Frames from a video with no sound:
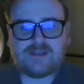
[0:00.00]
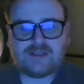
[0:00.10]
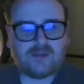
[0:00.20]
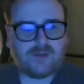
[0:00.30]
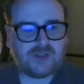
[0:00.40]

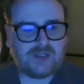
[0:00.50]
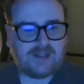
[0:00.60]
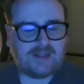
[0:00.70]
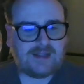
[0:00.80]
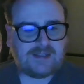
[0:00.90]
dissolution
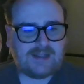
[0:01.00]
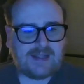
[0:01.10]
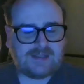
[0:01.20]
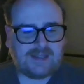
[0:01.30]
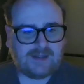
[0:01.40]
in
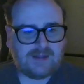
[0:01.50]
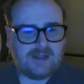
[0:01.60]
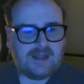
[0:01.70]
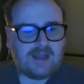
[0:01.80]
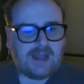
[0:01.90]
1918,
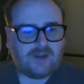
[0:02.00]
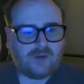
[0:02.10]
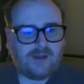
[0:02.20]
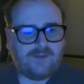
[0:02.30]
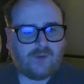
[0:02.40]
and
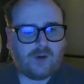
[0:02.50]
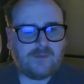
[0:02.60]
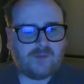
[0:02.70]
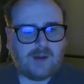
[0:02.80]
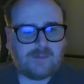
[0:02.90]
newly
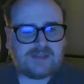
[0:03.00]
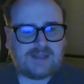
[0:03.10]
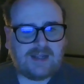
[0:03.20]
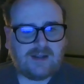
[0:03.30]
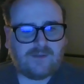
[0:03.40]
formed rump
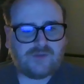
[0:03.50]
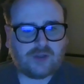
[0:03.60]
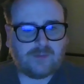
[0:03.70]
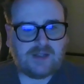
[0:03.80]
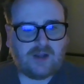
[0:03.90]
state of
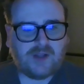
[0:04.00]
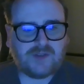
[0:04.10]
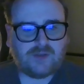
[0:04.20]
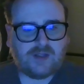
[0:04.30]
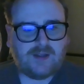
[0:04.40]
German
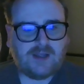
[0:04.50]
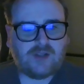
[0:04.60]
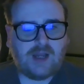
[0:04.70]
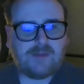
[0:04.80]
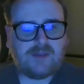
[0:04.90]
Austria
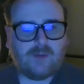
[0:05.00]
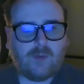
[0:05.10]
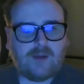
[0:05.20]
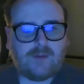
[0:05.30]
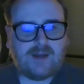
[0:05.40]
adopted the
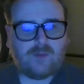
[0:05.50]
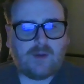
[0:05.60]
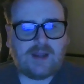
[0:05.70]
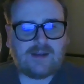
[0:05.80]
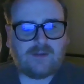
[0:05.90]
red,
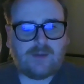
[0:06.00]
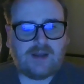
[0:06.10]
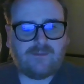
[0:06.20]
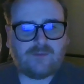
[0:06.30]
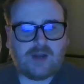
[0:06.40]
white, and
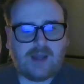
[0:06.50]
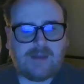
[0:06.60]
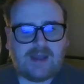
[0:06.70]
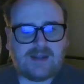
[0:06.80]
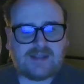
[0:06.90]
red
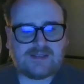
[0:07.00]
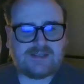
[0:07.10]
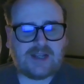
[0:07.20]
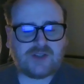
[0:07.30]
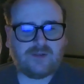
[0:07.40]
triband as its
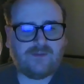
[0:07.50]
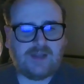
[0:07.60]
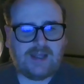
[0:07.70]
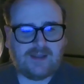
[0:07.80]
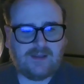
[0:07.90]
national
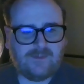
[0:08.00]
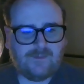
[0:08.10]
flag.